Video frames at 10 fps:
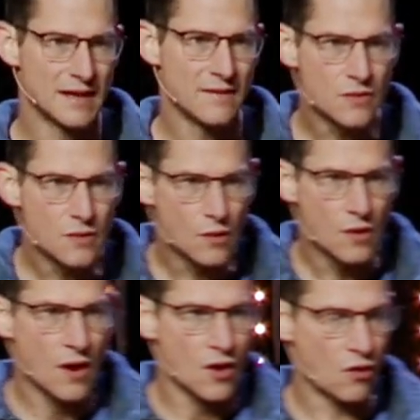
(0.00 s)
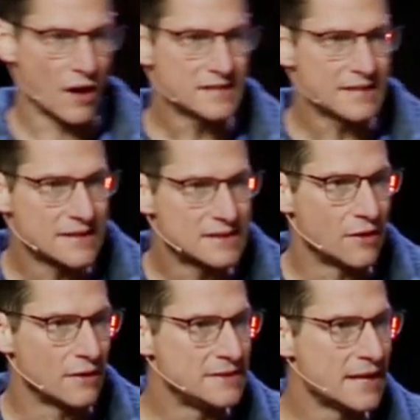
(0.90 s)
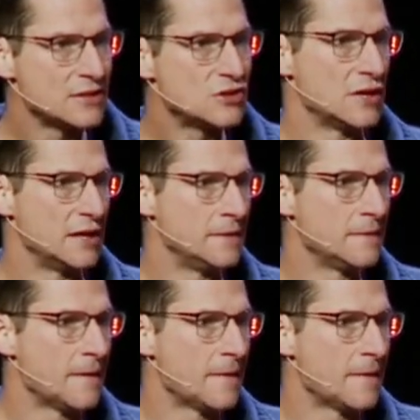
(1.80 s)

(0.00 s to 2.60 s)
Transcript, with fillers: Even though Christ has their attention,